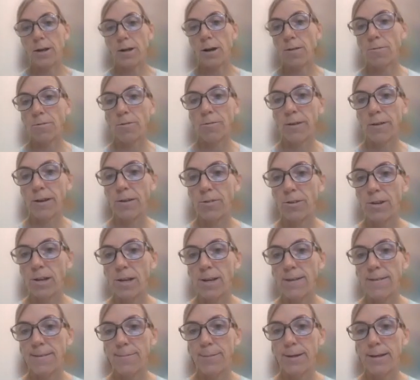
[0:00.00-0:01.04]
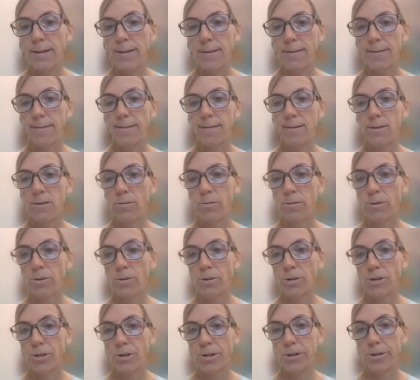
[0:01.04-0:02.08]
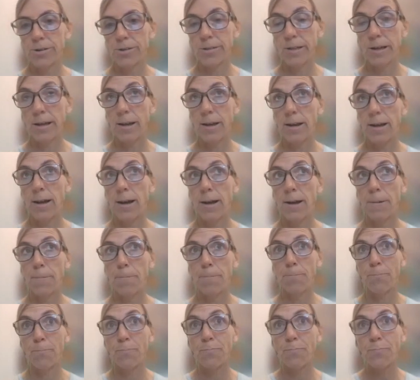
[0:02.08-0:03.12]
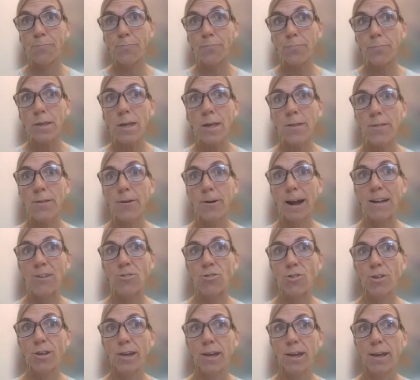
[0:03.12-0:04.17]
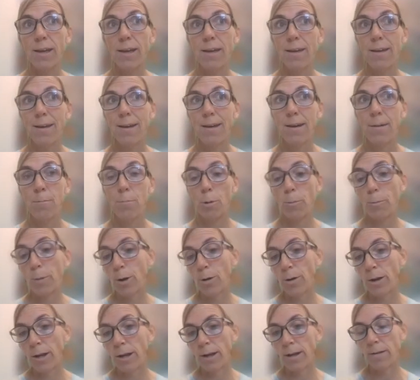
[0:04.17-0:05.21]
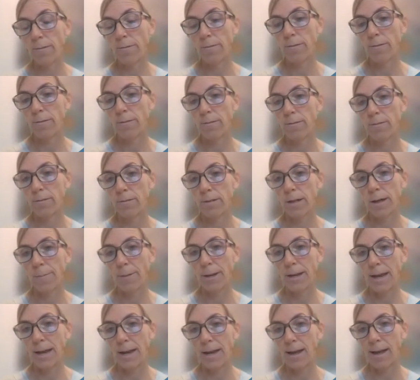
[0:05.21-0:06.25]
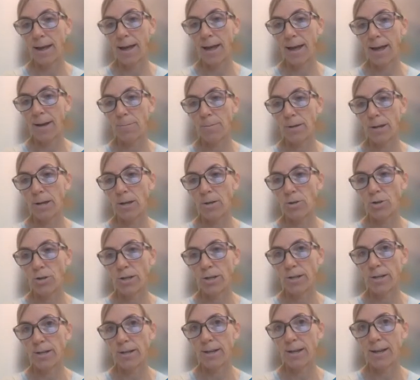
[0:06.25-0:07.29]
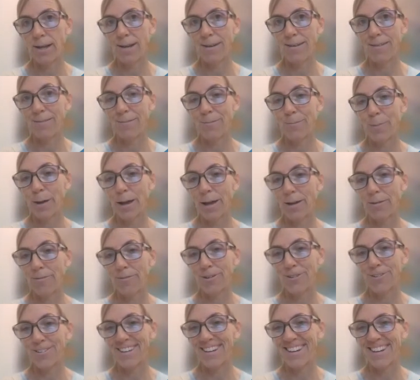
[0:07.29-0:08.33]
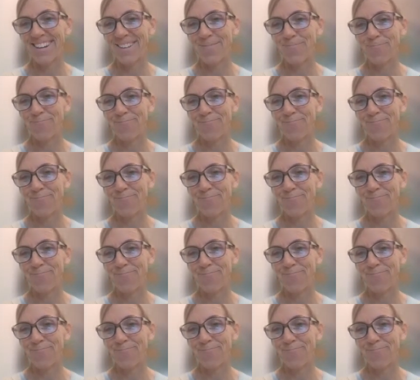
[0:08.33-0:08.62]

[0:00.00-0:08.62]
conservation easements to ensure that they're actually promoting climate adaptation and biodiversity.